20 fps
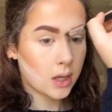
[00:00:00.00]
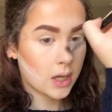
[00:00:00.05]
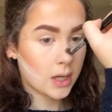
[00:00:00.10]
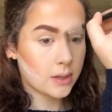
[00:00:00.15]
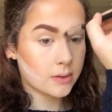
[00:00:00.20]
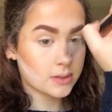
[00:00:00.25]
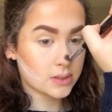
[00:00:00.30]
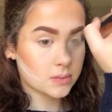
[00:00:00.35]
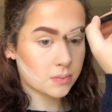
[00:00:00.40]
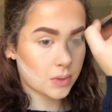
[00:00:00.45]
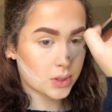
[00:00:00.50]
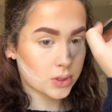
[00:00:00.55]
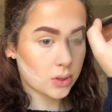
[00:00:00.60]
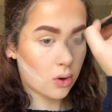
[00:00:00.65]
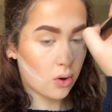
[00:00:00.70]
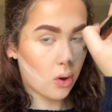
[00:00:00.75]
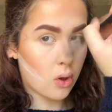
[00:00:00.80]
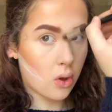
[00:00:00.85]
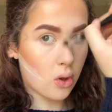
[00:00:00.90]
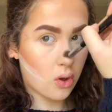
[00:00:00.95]
I use this brush
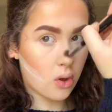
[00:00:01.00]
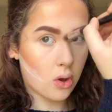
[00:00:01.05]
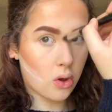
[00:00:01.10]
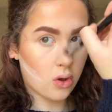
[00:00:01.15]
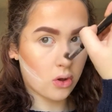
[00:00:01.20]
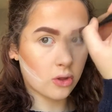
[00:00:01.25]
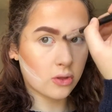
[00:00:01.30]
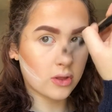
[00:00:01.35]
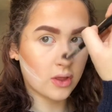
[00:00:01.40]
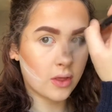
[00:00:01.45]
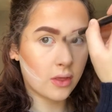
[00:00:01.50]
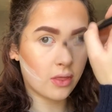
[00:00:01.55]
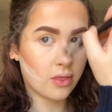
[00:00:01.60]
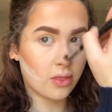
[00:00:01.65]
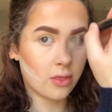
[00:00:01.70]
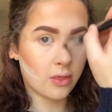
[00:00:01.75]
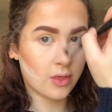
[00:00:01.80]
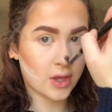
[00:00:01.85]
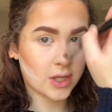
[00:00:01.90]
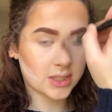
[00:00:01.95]
all
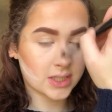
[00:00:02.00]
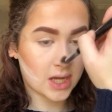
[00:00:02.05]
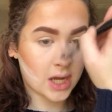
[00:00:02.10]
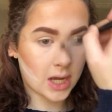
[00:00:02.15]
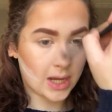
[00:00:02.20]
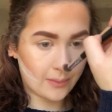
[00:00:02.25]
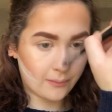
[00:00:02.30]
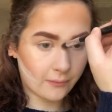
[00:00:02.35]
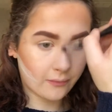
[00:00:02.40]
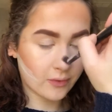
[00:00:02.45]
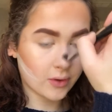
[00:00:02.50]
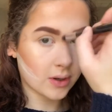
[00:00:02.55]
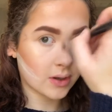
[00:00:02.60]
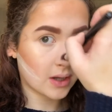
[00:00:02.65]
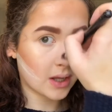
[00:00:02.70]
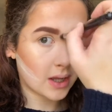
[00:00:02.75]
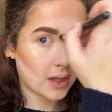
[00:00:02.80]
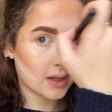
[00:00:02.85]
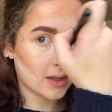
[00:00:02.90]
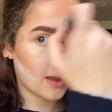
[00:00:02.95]
the time
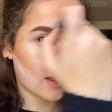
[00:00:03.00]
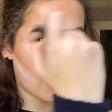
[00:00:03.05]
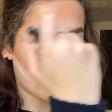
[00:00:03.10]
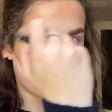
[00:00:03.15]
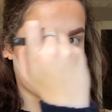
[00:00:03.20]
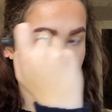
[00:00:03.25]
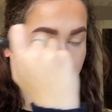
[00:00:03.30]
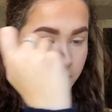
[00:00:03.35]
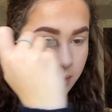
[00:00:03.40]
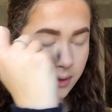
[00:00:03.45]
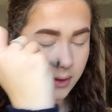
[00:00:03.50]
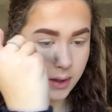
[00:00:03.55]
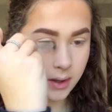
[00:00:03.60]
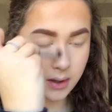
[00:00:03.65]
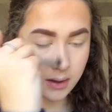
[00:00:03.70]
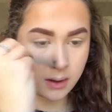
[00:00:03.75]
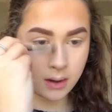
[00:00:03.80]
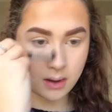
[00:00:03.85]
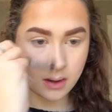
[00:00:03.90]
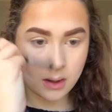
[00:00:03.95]
for
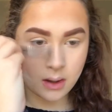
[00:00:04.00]
everything.